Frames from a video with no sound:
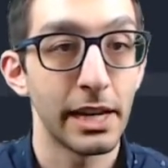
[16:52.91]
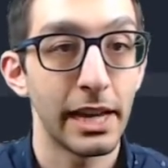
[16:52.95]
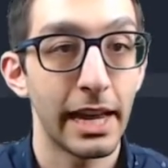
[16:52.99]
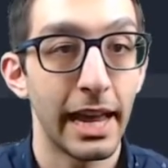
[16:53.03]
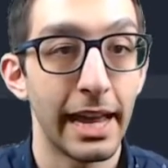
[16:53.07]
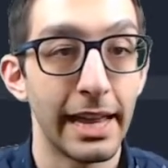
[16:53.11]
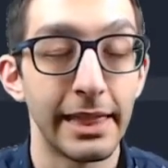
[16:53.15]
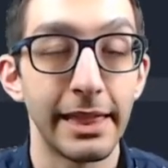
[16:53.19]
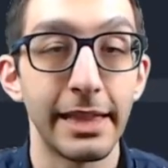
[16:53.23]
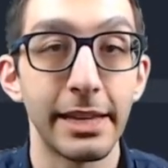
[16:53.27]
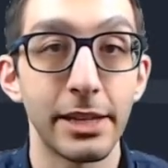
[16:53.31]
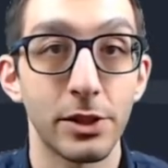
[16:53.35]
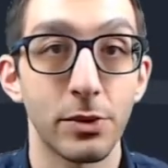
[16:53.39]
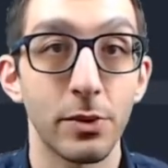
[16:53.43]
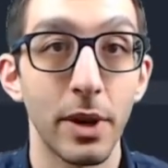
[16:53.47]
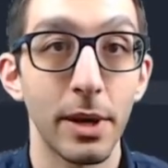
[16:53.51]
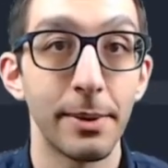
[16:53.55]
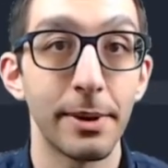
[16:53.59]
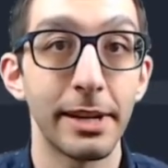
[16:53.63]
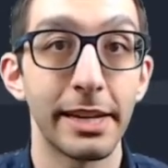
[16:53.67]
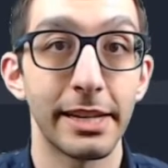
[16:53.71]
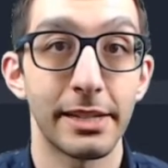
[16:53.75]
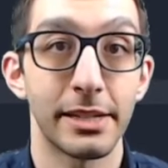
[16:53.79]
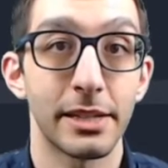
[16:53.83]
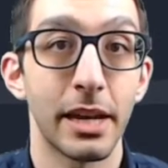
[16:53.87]
And this way we
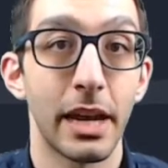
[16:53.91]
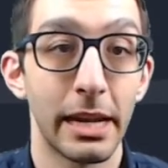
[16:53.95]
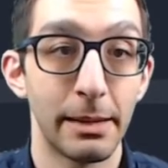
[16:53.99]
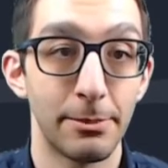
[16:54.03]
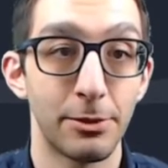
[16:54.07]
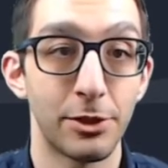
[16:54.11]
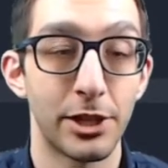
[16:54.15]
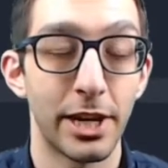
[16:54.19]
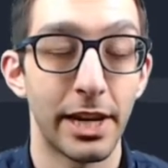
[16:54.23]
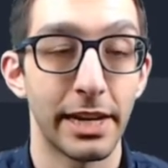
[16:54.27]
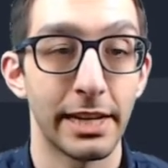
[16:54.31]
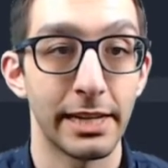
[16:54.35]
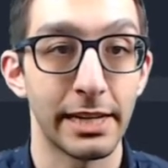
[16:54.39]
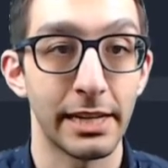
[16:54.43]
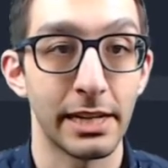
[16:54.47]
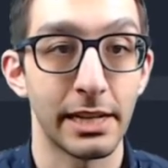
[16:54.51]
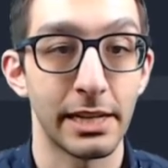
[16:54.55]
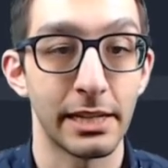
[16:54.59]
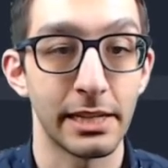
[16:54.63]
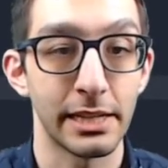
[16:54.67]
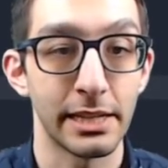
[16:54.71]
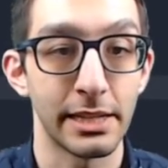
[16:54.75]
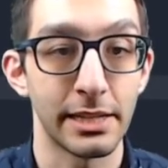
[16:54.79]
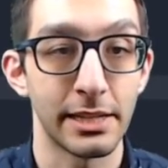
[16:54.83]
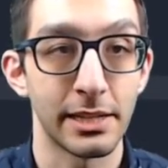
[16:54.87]
get type checking
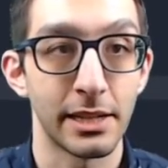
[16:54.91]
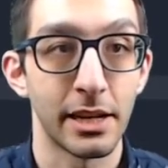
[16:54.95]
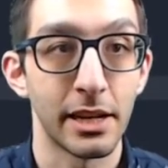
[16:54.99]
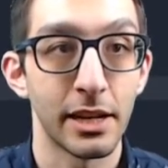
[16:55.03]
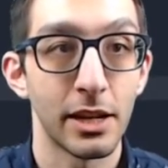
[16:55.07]
on these.